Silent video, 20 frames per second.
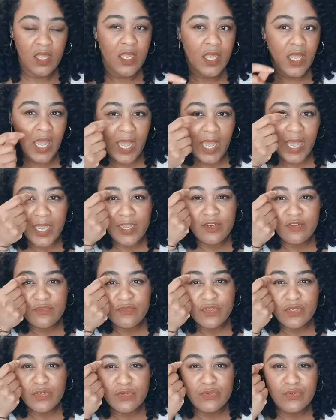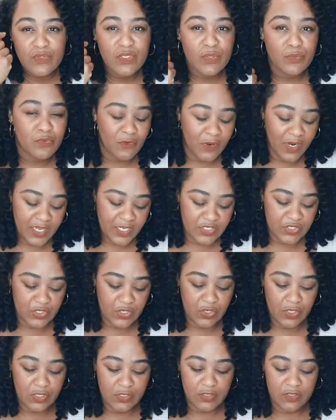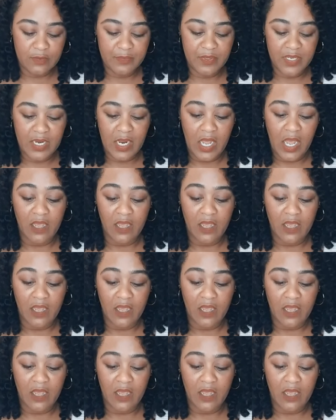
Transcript: kind of use the razor a little bit.